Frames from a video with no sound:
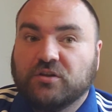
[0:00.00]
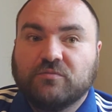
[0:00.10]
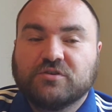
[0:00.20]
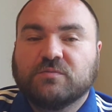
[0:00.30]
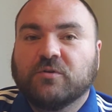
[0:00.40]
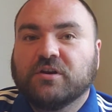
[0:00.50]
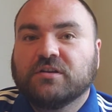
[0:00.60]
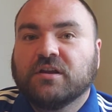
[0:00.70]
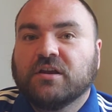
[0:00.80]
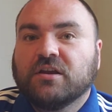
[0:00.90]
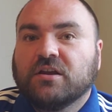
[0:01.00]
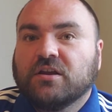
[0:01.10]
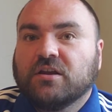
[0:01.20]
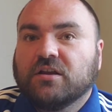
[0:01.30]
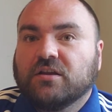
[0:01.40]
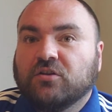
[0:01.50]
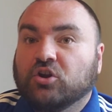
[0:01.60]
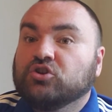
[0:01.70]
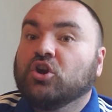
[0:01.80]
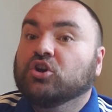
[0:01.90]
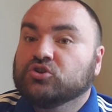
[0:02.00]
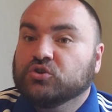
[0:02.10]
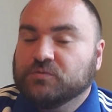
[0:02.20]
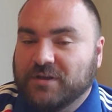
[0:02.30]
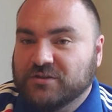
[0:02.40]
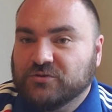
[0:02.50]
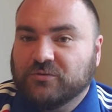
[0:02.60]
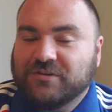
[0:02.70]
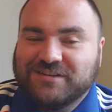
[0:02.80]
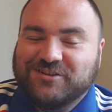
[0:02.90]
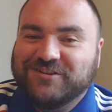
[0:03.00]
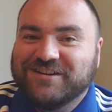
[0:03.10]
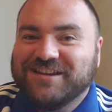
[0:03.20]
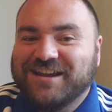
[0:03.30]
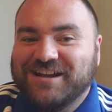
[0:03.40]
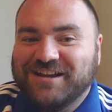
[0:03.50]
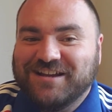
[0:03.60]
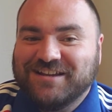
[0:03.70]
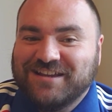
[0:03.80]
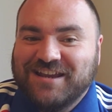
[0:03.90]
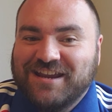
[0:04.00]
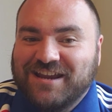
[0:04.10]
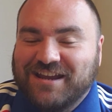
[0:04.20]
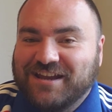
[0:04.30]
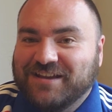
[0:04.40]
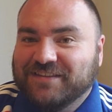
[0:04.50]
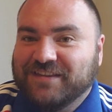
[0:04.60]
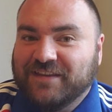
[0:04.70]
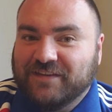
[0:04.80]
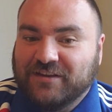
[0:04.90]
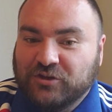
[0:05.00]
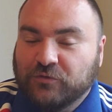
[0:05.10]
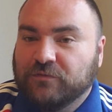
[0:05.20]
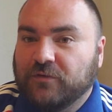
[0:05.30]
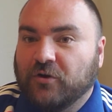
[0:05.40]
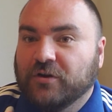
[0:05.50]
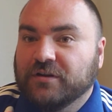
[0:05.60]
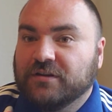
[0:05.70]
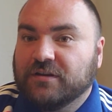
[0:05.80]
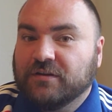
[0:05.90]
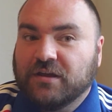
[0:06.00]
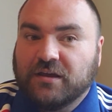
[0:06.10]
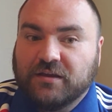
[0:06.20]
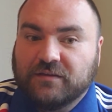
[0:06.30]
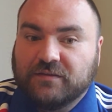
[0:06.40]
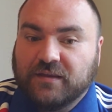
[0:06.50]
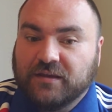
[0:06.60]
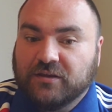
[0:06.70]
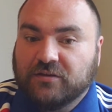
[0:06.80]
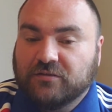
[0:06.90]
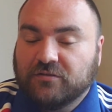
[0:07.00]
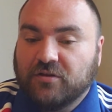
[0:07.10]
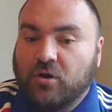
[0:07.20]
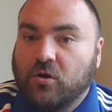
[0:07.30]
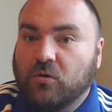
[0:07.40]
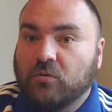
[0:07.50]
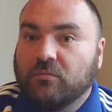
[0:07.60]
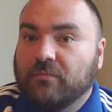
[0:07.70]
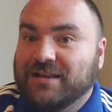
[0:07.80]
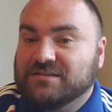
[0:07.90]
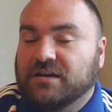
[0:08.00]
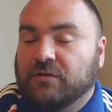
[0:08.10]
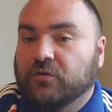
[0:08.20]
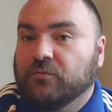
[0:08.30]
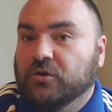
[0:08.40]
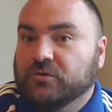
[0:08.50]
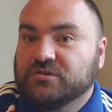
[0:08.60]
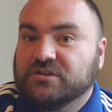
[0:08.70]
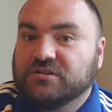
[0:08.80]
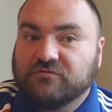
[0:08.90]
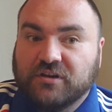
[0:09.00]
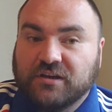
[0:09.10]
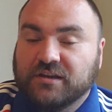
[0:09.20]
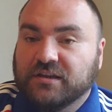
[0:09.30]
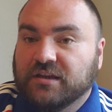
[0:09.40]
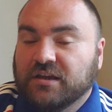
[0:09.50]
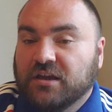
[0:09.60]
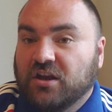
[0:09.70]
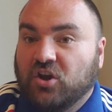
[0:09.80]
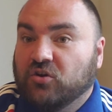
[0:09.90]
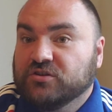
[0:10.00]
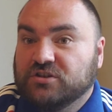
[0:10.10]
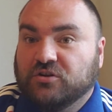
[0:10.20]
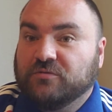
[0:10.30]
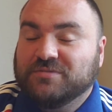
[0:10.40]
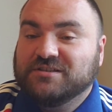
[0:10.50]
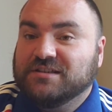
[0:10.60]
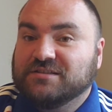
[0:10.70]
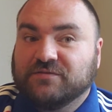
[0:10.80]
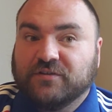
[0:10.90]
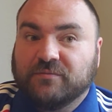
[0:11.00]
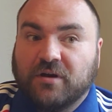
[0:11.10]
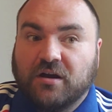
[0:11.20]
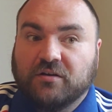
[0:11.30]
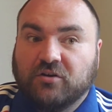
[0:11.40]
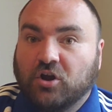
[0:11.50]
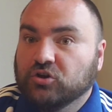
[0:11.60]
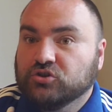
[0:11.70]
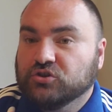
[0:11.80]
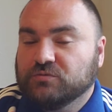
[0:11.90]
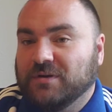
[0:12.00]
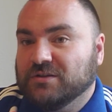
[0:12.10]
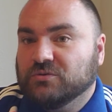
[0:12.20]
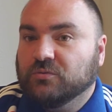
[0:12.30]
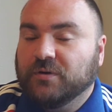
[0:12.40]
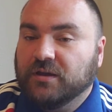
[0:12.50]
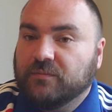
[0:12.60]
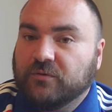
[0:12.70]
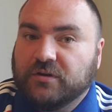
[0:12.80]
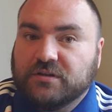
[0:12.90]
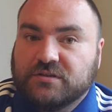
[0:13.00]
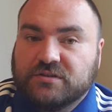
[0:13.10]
what's the word? Not non-judgmental. Sorry. And you'll find the whole mental health community, really 99% of them are non-judgmental people, and